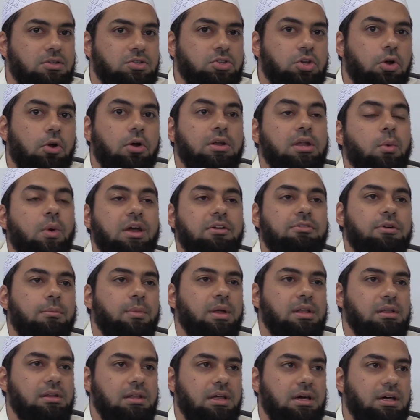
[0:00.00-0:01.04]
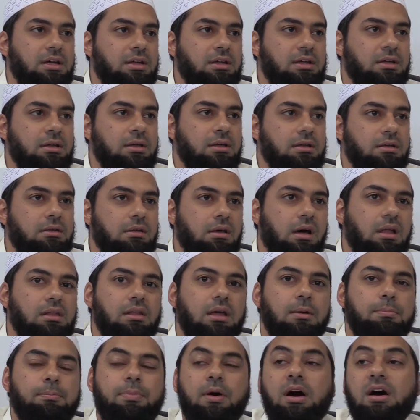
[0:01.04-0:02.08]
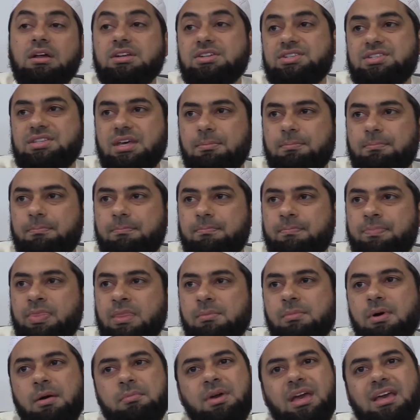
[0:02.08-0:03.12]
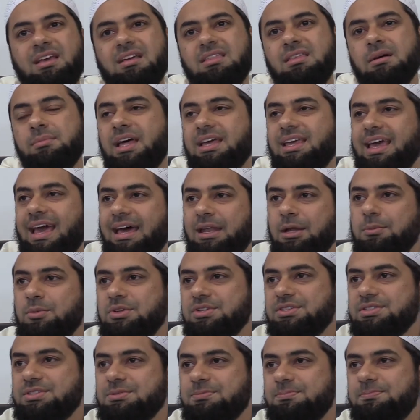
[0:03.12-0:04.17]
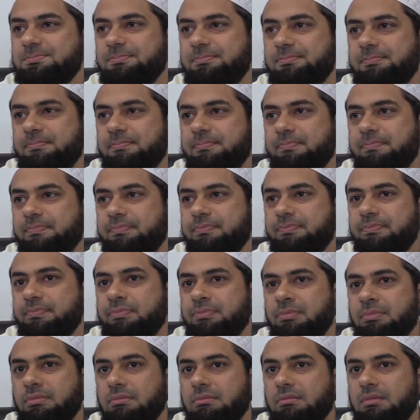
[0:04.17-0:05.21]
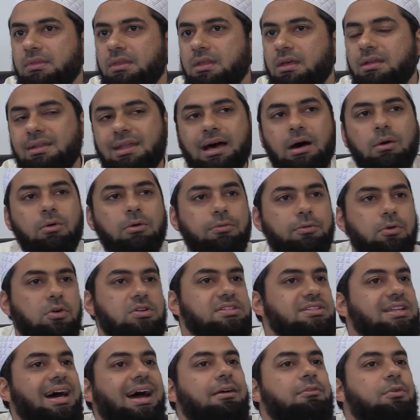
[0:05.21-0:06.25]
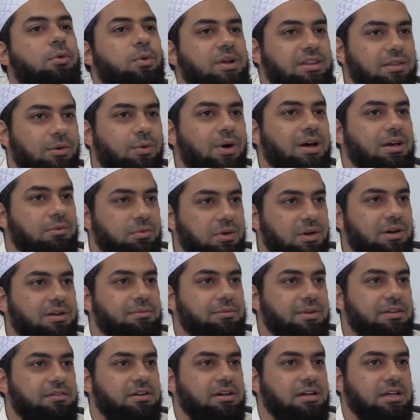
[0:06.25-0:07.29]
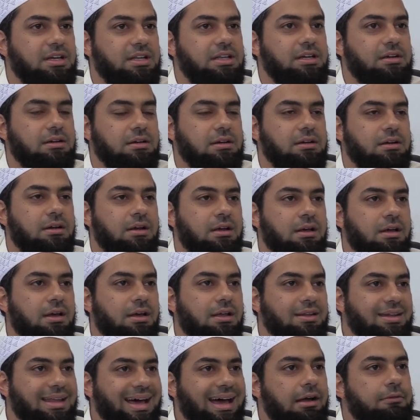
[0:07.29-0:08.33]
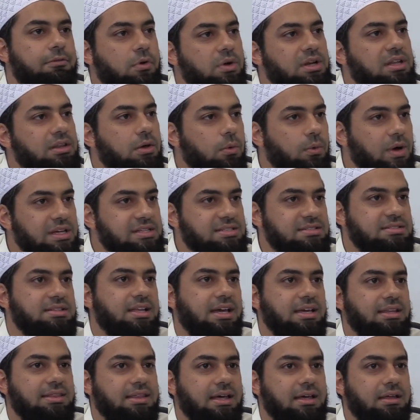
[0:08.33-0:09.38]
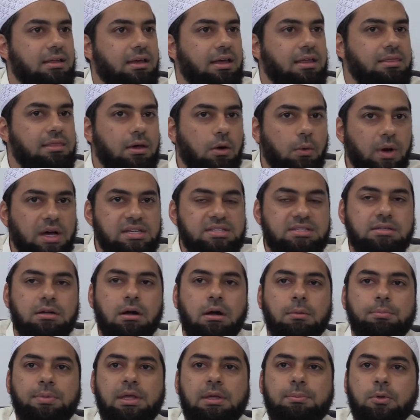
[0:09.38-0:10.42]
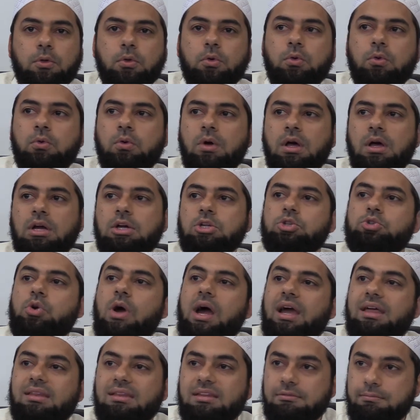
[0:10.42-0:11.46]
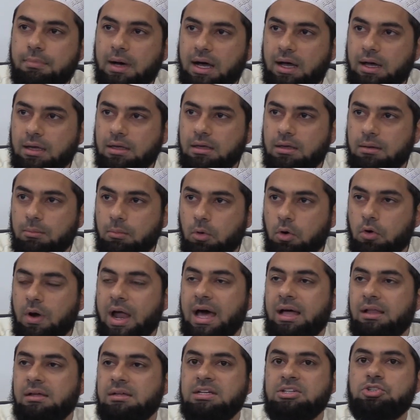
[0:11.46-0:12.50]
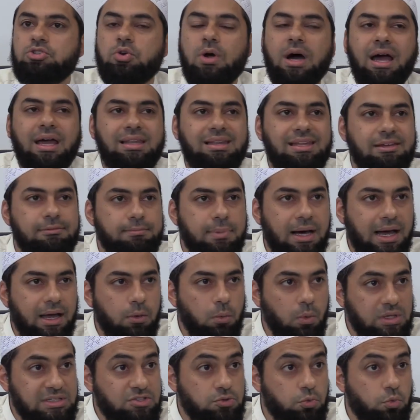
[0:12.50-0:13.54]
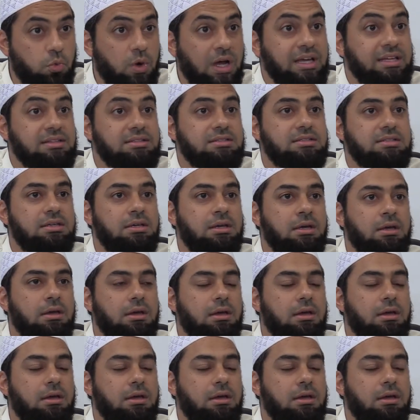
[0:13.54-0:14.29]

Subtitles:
turned away from Allah, Allah punished them by making them like animals. Now, of course, not everyone in the West, we want to be very clear here. Not everyone in the West is like that. In the West, there are people who try and live by morality, try and live by what's right?